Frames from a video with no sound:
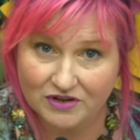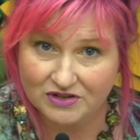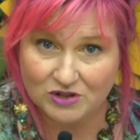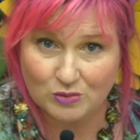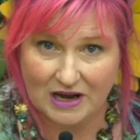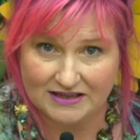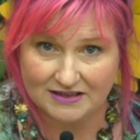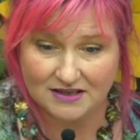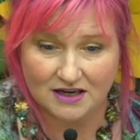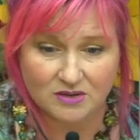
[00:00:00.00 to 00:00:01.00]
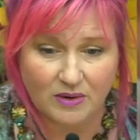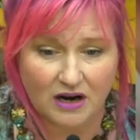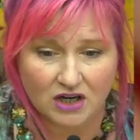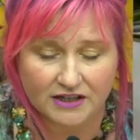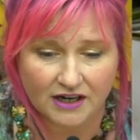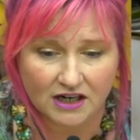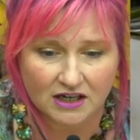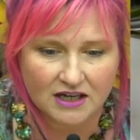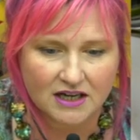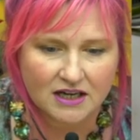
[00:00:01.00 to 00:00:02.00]
those little spots I talked about earlier.
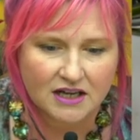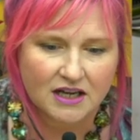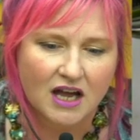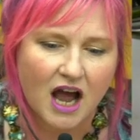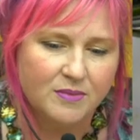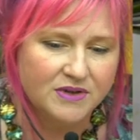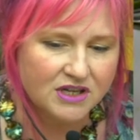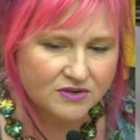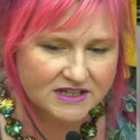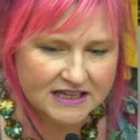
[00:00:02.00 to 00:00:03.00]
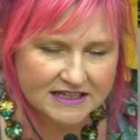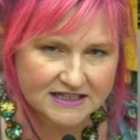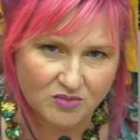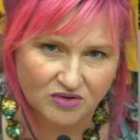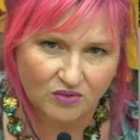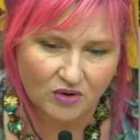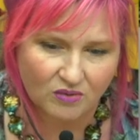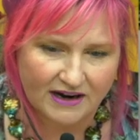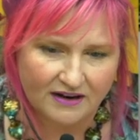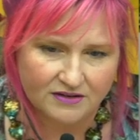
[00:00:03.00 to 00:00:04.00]
I'm using this number four
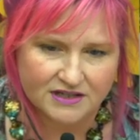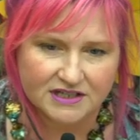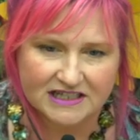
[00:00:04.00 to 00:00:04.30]
round